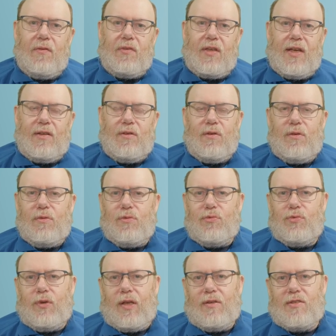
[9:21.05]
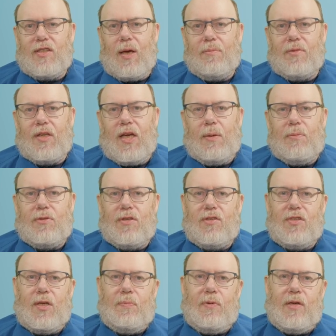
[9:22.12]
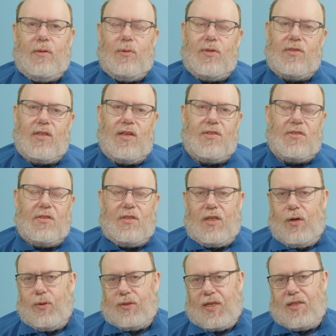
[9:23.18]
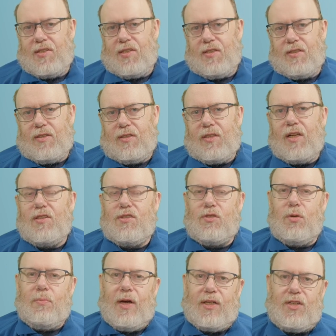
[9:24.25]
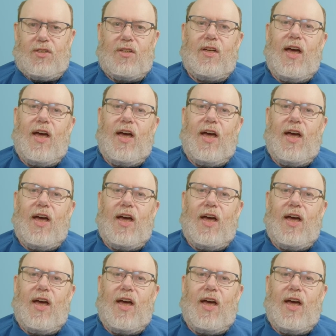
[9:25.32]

then sometimes the CPU says, no, that's too much.